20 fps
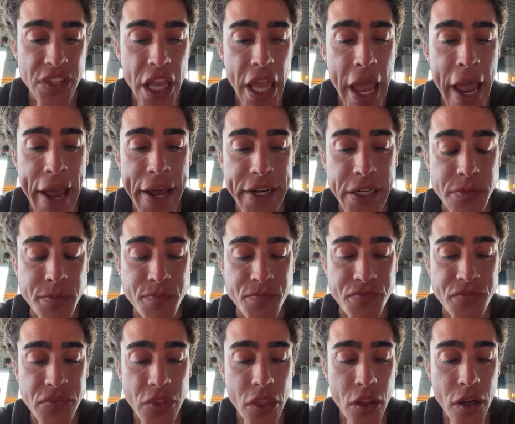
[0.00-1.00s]
and
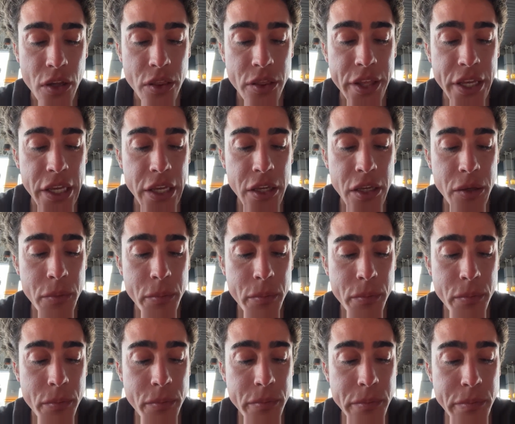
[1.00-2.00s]

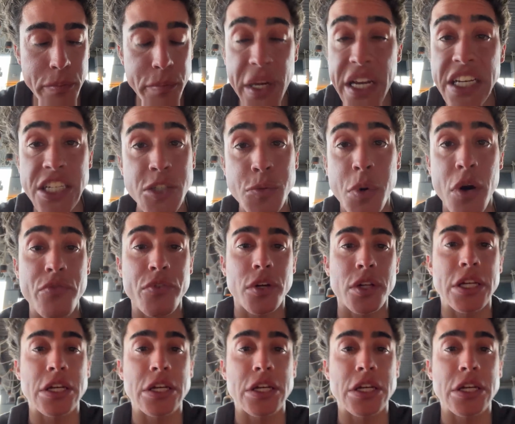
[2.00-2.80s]
the meat is perfectly